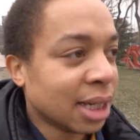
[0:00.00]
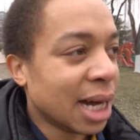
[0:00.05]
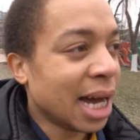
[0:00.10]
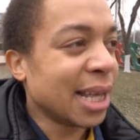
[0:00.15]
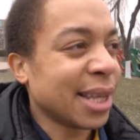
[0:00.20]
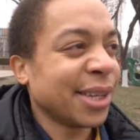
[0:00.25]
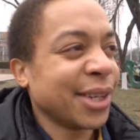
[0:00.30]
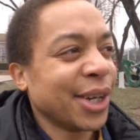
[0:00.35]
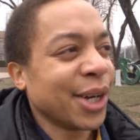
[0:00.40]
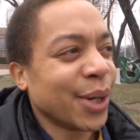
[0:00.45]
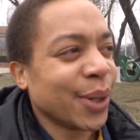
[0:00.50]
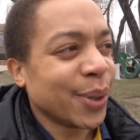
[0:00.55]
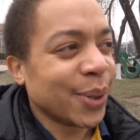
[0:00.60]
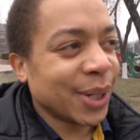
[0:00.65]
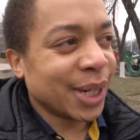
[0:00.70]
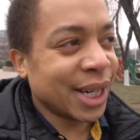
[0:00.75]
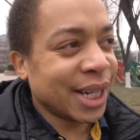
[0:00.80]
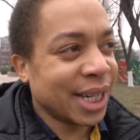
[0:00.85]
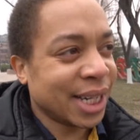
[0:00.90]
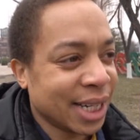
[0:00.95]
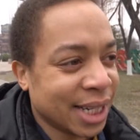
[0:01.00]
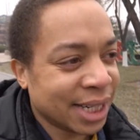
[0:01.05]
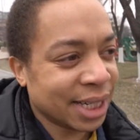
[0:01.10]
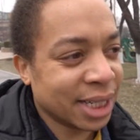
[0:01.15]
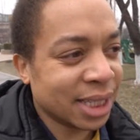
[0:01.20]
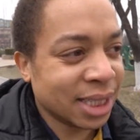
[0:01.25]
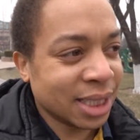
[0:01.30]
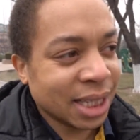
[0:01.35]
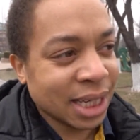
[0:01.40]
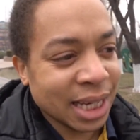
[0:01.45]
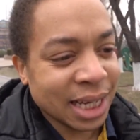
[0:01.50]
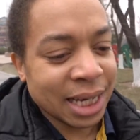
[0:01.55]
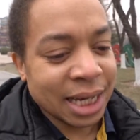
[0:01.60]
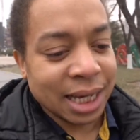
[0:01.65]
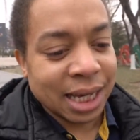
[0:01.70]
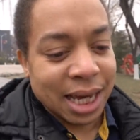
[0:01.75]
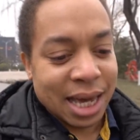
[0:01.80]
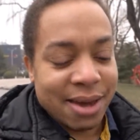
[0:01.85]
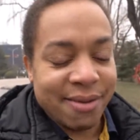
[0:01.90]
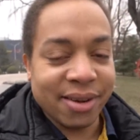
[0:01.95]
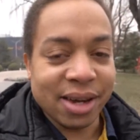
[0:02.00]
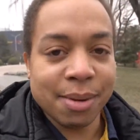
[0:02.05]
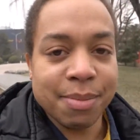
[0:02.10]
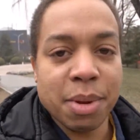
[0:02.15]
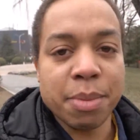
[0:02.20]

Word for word: I don't know if I can